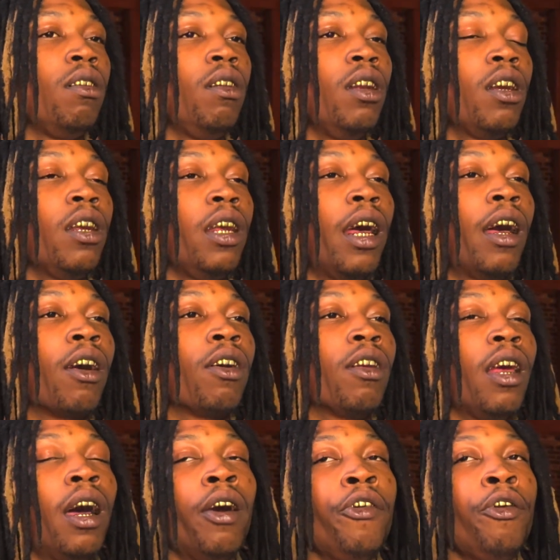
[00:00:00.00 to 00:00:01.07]
Nigga, y'all
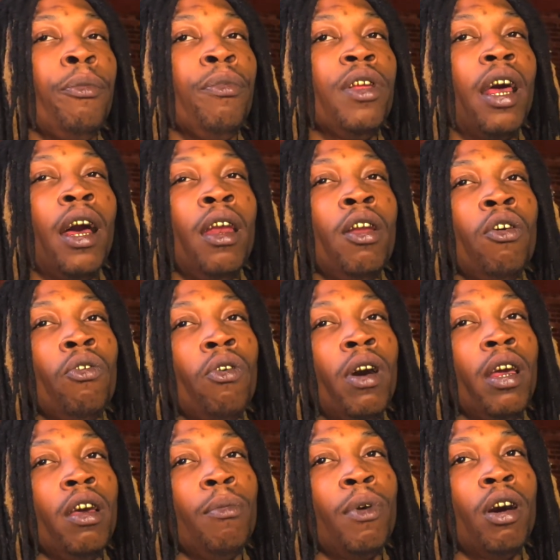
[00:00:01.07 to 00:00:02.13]
y'all heard me, y'all know who I
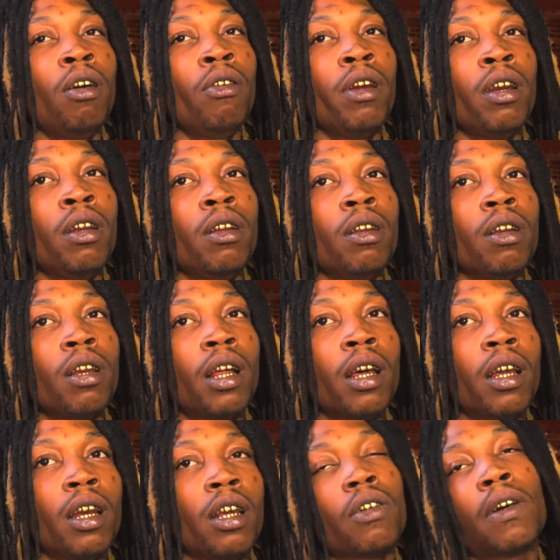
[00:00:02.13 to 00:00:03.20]
am already.
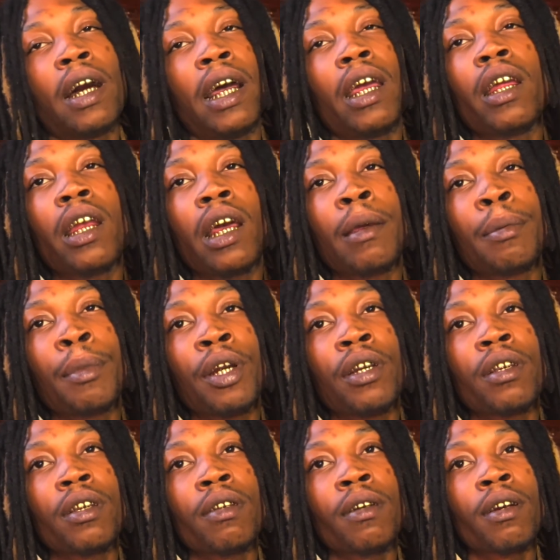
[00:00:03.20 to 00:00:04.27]
Like that's why I ain't named
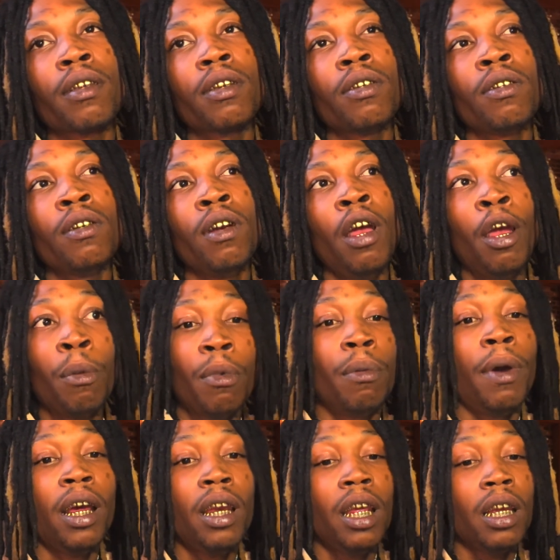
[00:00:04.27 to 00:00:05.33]
Emergency Road Two. But
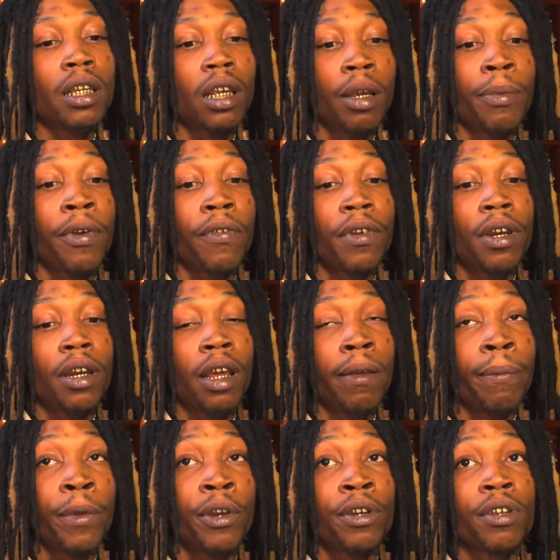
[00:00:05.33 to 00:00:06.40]
my next tape I'm gonna name
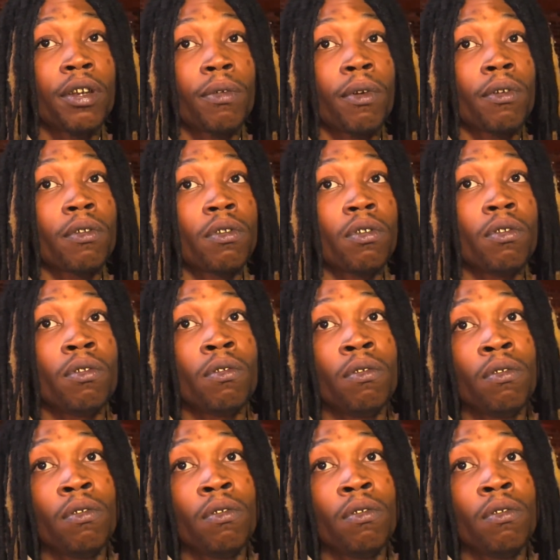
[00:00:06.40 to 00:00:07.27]
Emergency Road Two,